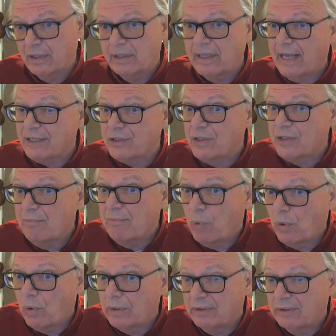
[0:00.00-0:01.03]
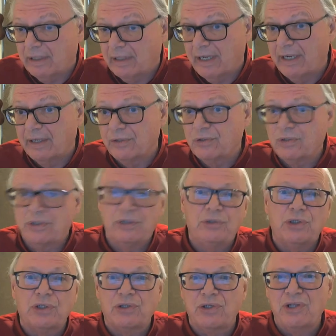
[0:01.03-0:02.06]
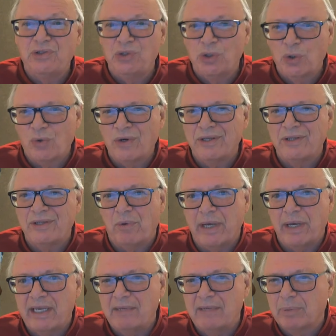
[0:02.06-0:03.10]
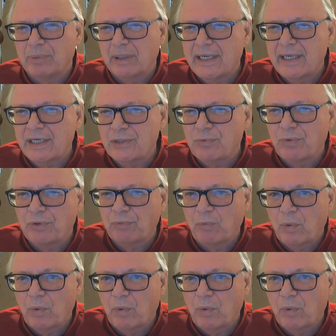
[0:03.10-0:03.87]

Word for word: That's the important thing, is to just enjoy the way he plays with